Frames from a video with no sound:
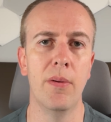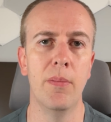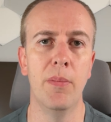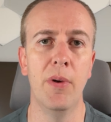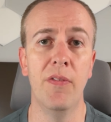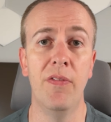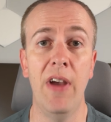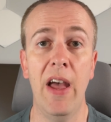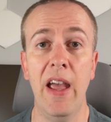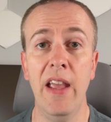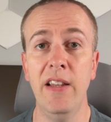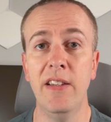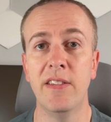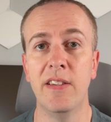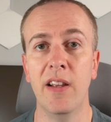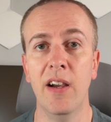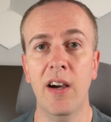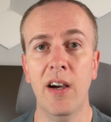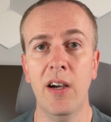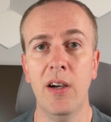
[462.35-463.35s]
But for
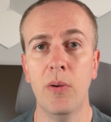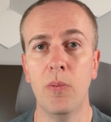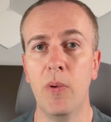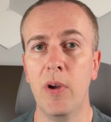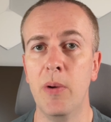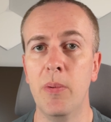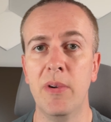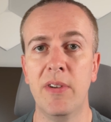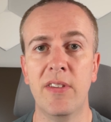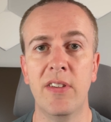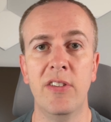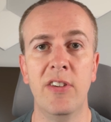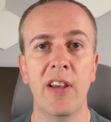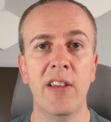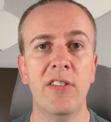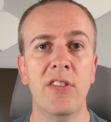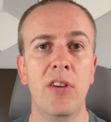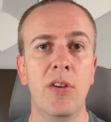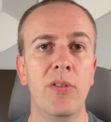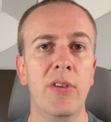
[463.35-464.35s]
HDR, we would
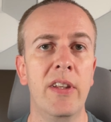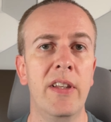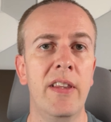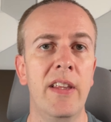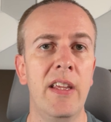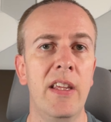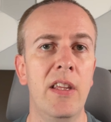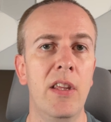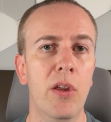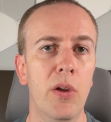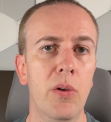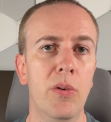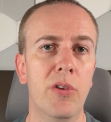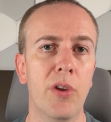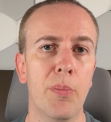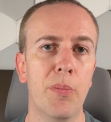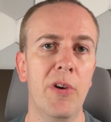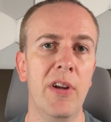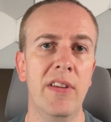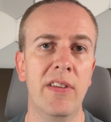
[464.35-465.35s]
suggest using the
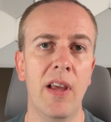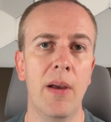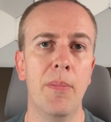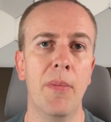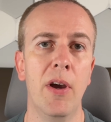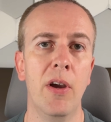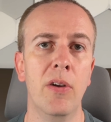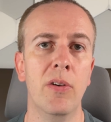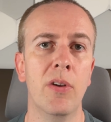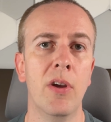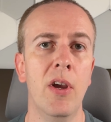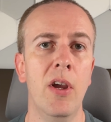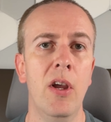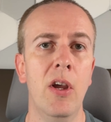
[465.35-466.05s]
user preset mode,